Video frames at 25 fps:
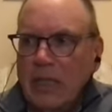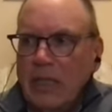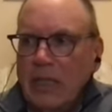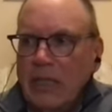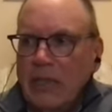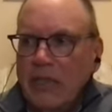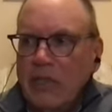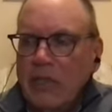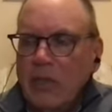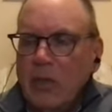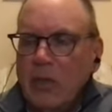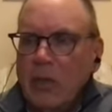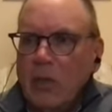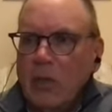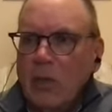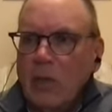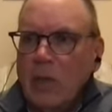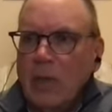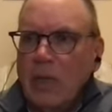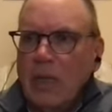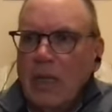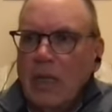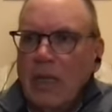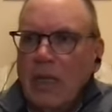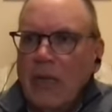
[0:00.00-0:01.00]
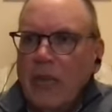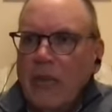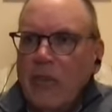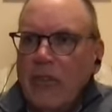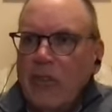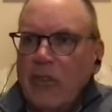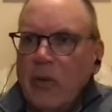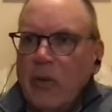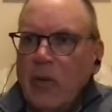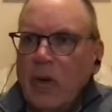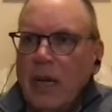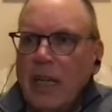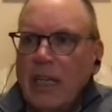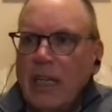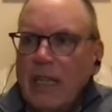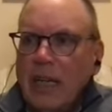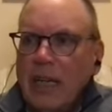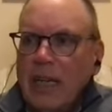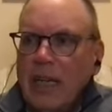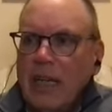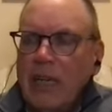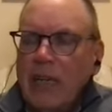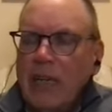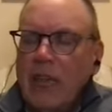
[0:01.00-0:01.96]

So, so I kind of